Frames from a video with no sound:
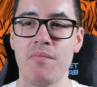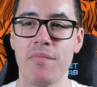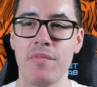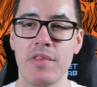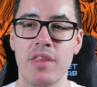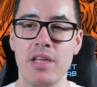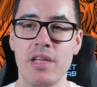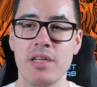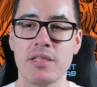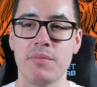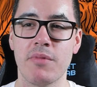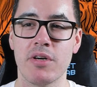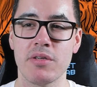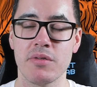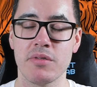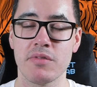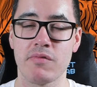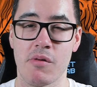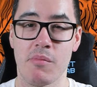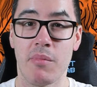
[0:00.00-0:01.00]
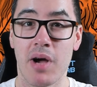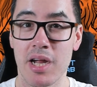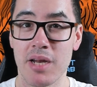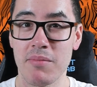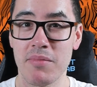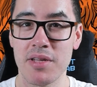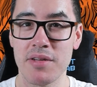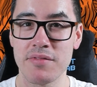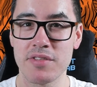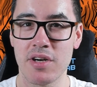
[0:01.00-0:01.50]
these models remind
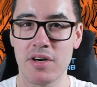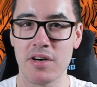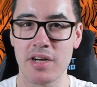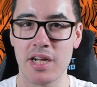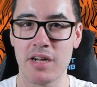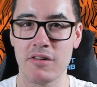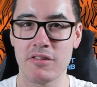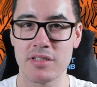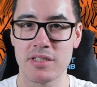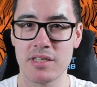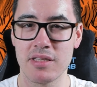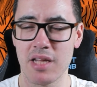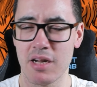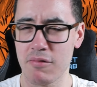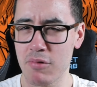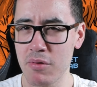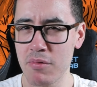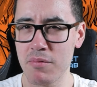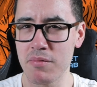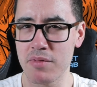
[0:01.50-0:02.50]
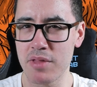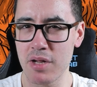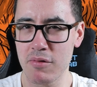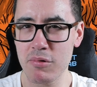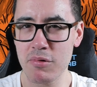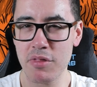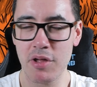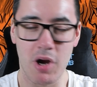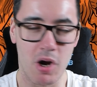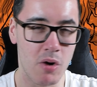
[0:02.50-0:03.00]
me of Dark Heresy. They're all
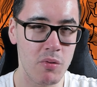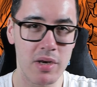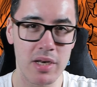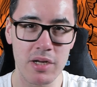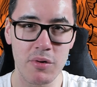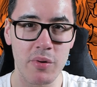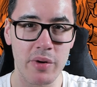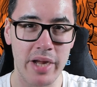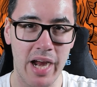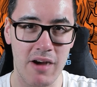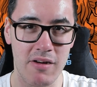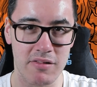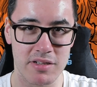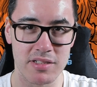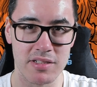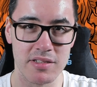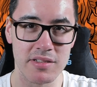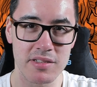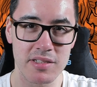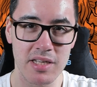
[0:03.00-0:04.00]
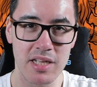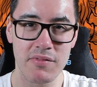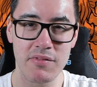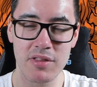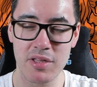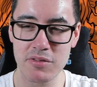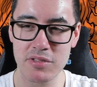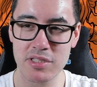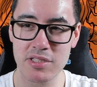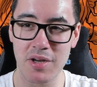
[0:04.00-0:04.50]
their own little characters, even
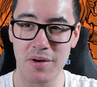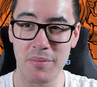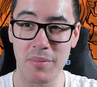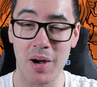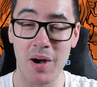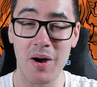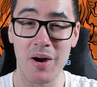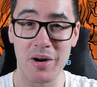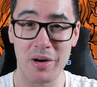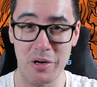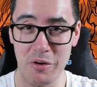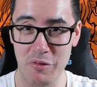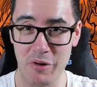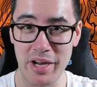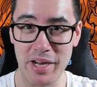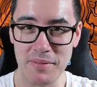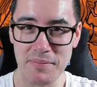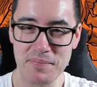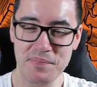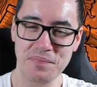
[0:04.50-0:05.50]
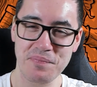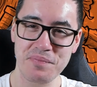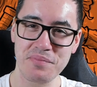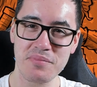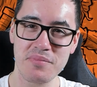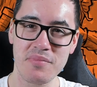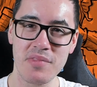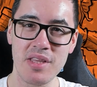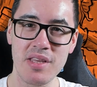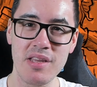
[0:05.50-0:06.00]
though some aren't great.
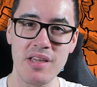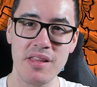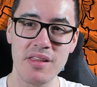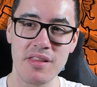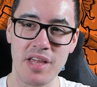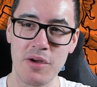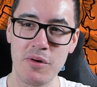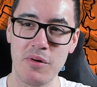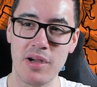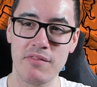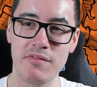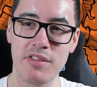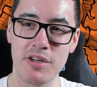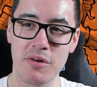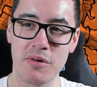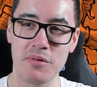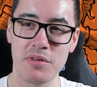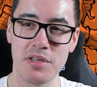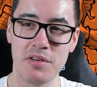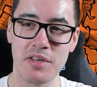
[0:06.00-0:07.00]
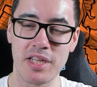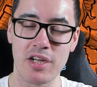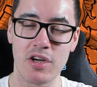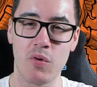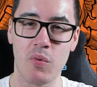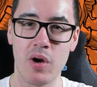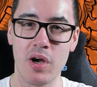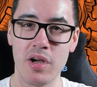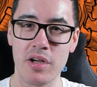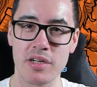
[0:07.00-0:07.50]
They all have their own unique
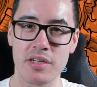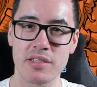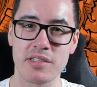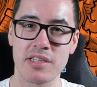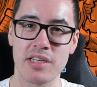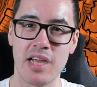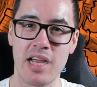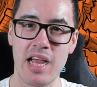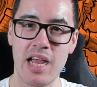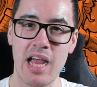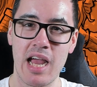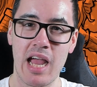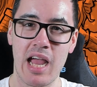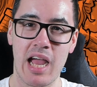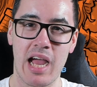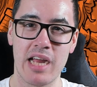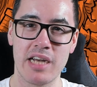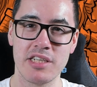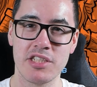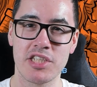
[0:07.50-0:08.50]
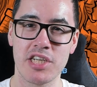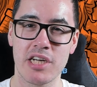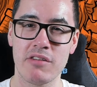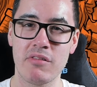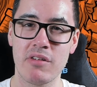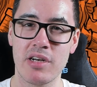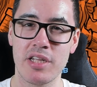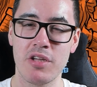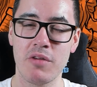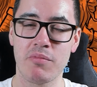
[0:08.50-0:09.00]
quirks. And
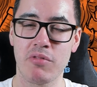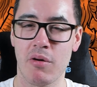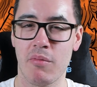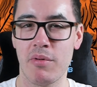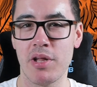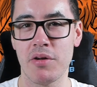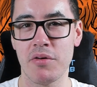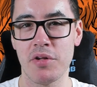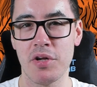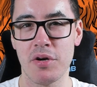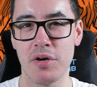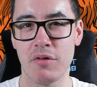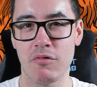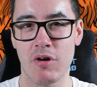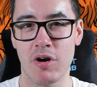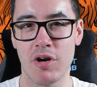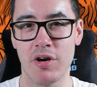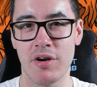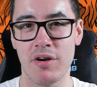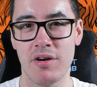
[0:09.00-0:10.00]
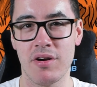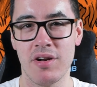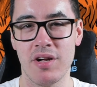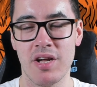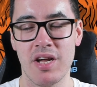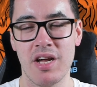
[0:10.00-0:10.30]
generally, you're probably only going to run,